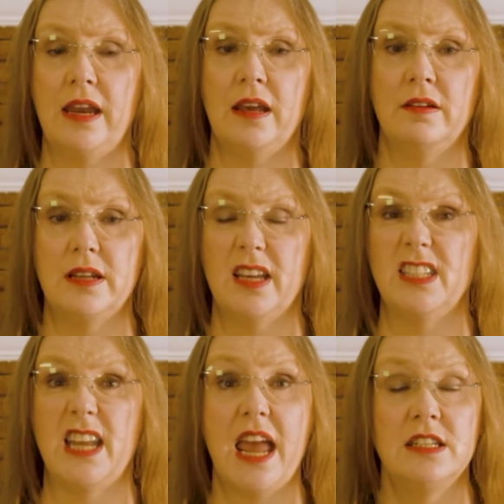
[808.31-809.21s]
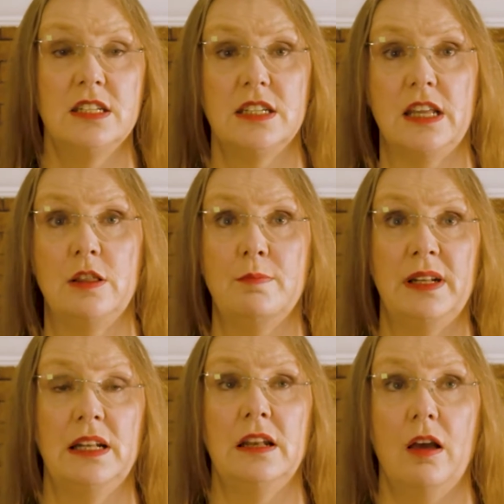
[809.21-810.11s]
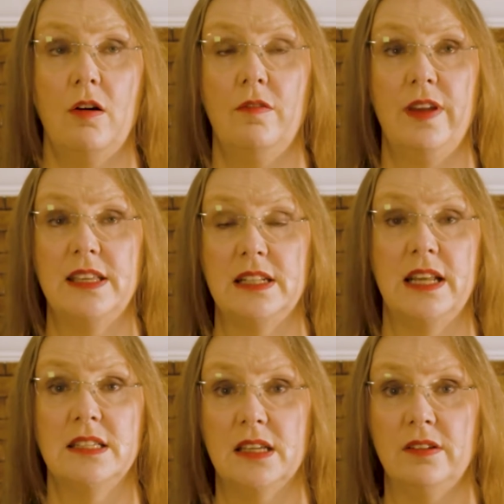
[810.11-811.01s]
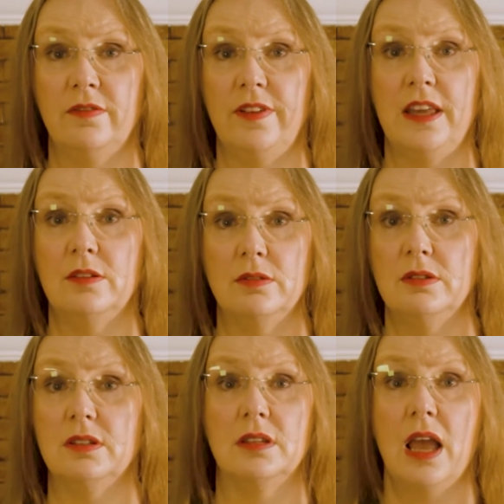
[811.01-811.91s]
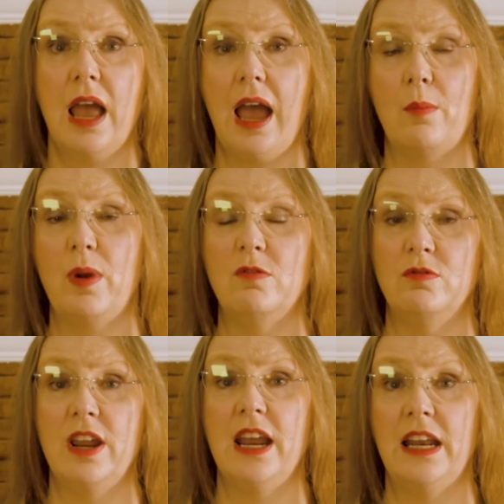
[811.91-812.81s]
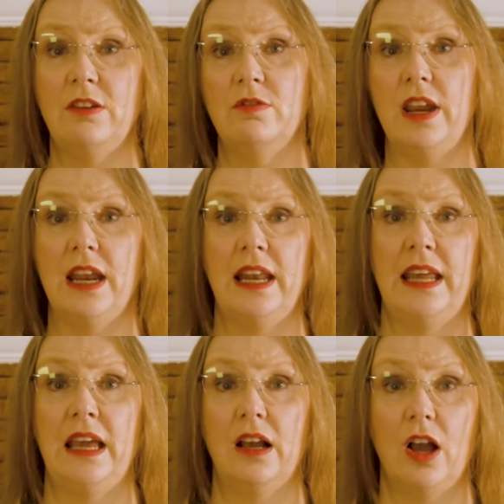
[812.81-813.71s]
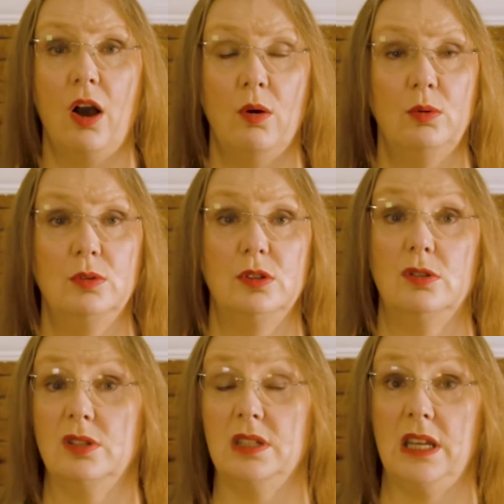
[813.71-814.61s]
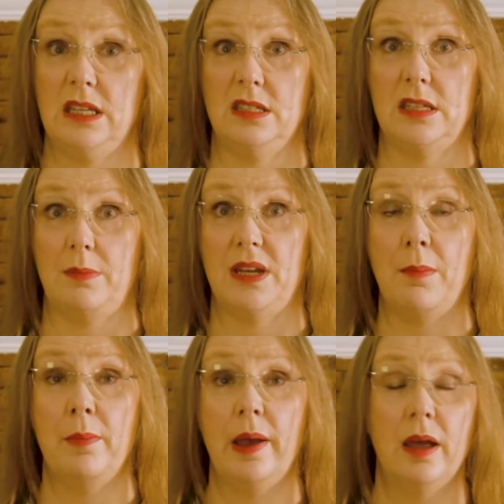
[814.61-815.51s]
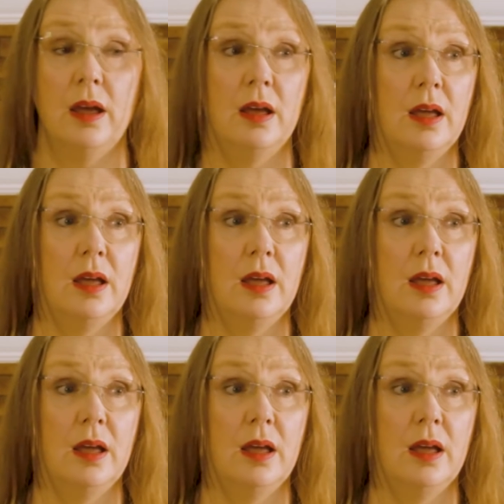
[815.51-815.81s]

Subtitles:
a tent in the middle of Islington Fields and we're really, really cold because it's September.